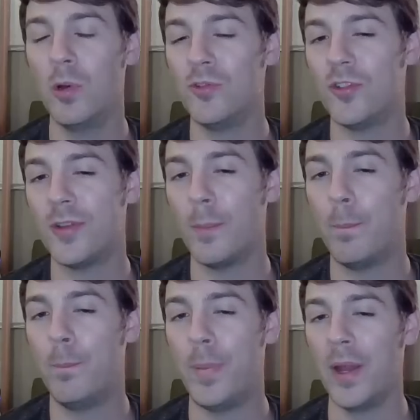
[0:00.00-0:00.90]
just
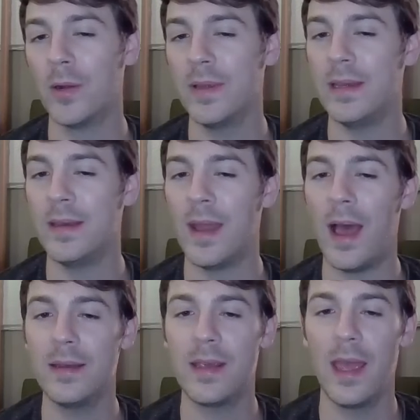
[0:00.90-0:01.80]
barely
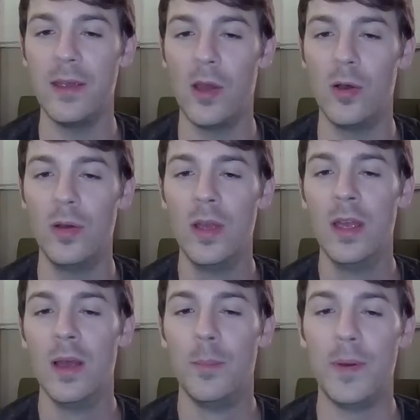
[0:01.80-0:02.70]
not KO,
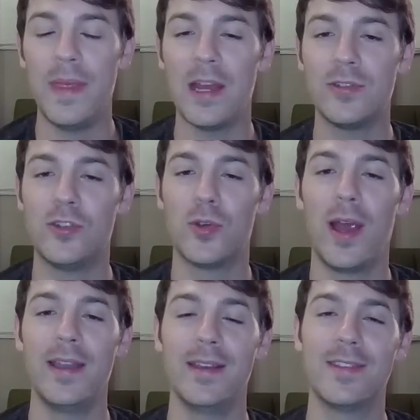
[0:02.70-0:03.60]
but they actually
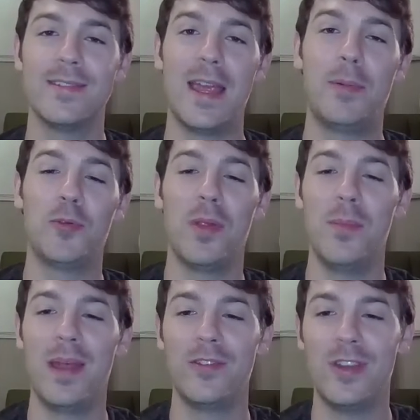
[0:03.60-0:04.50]
tried to snipe us with a
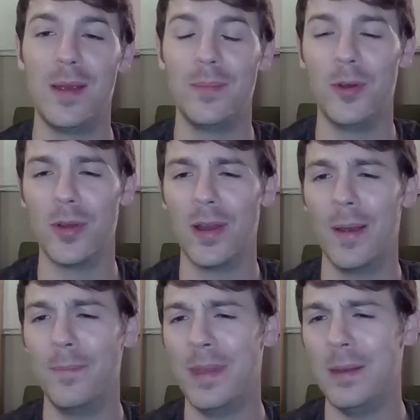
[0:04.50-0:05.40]
Medicham, or
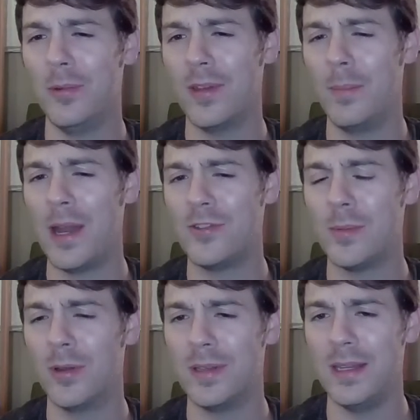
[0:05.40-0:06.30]
was it a
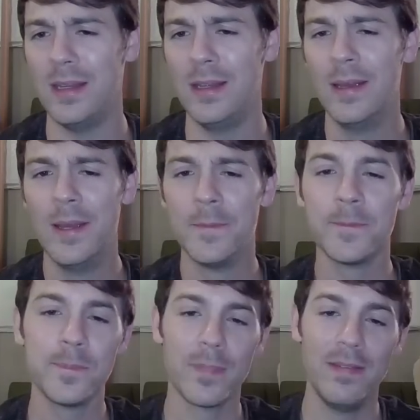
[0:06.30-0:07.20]
Medicham or a DD?
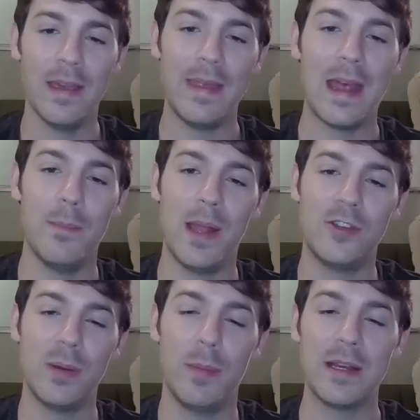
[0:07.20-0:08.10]
Yeah, they had a
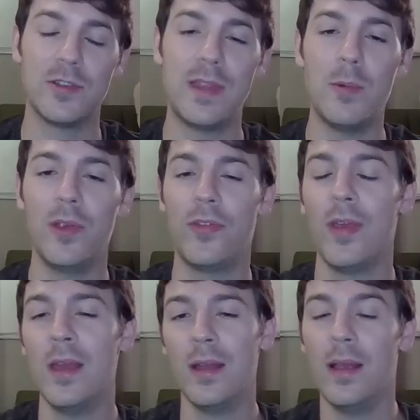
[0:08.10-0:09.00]
Medicham in the back, so that
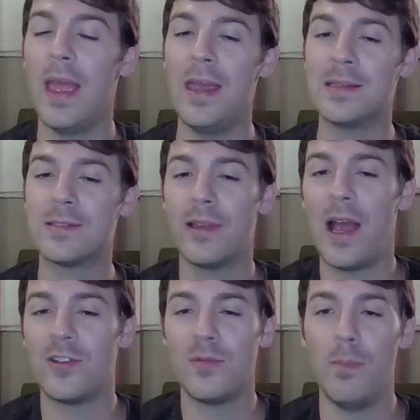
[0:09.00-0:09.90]
was
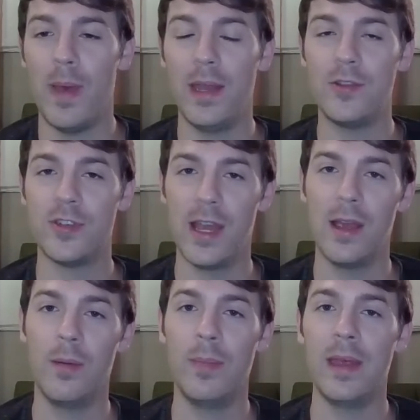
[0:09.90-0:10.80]
A-slash,
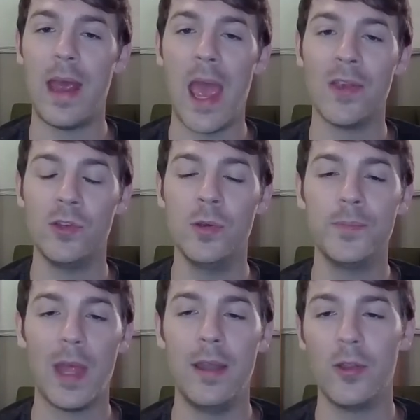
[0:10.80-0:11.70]
Medicham, and Azu,
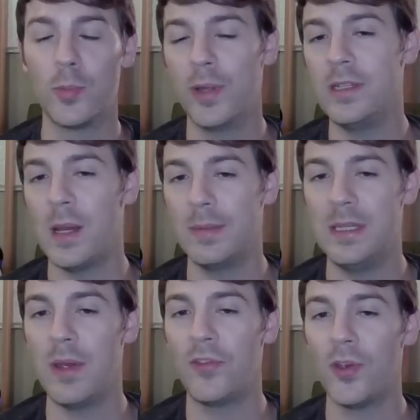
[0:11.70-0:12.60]
another pretty common
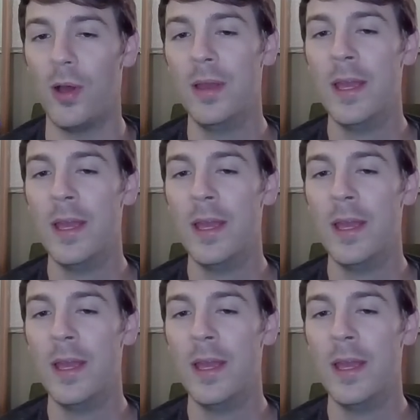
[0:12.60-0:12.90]
team I saw.